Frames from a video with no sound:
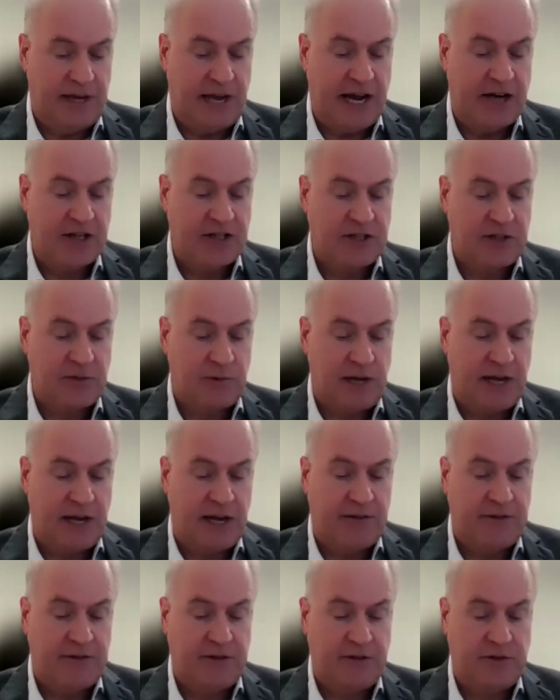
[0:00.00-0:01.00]
cash that we
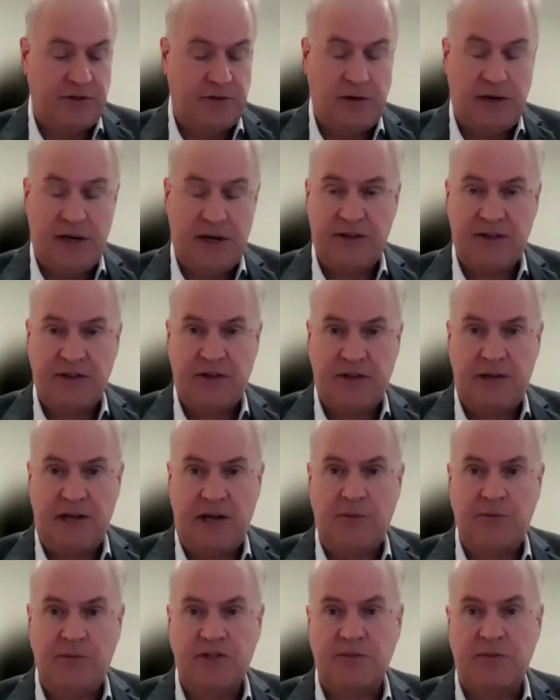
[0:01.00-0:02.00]
have to
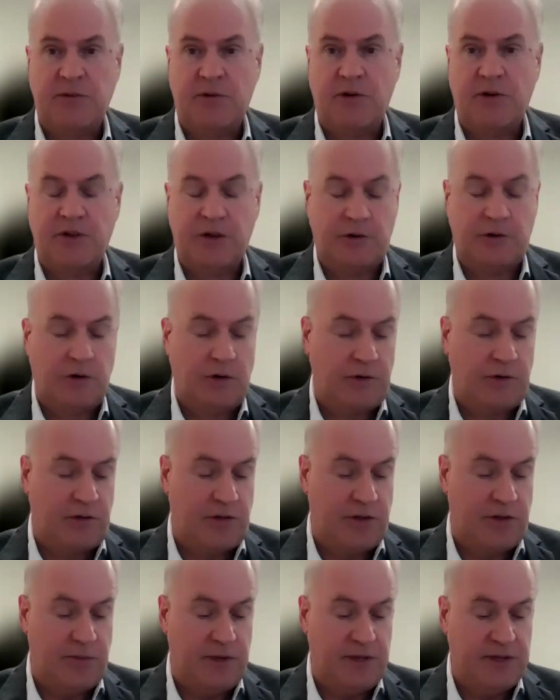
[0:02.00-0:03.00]
help support the
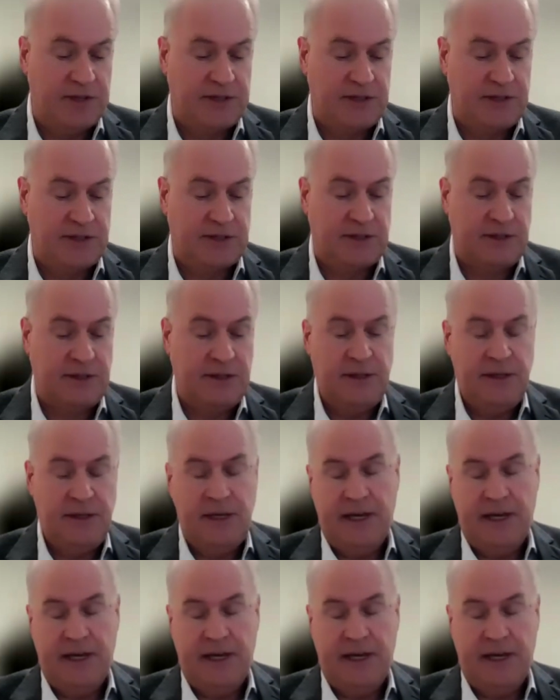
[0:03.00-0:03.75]
growth of the business.